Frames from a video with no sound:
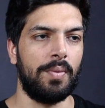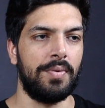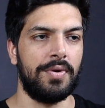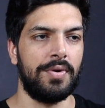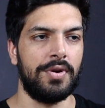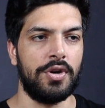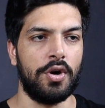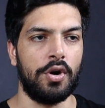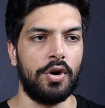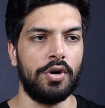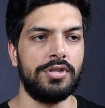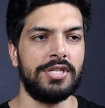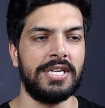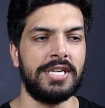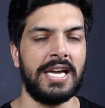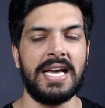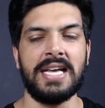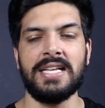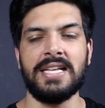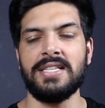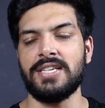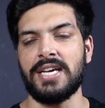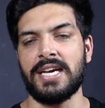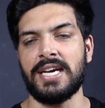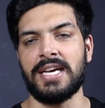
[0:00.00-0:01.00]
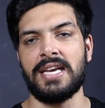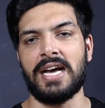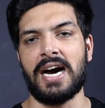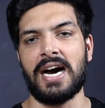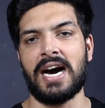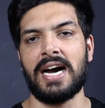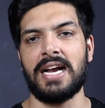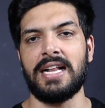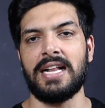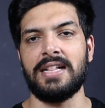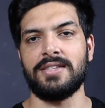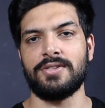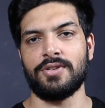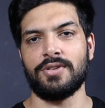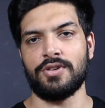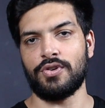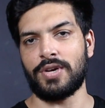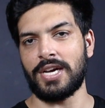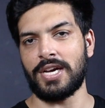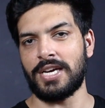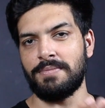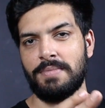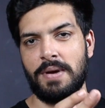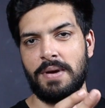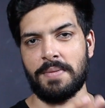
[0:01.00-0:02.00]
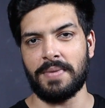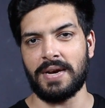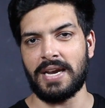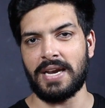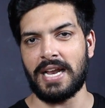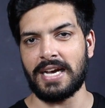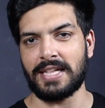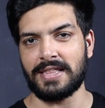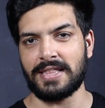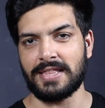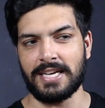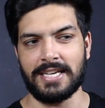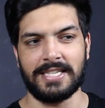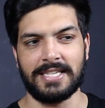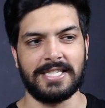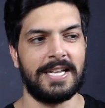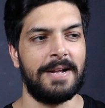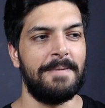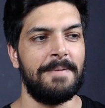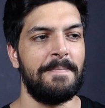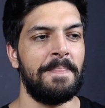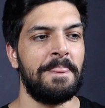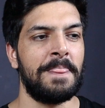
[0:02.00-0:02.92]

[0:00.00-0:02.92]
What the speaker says: No change in IL. So you can remember like this.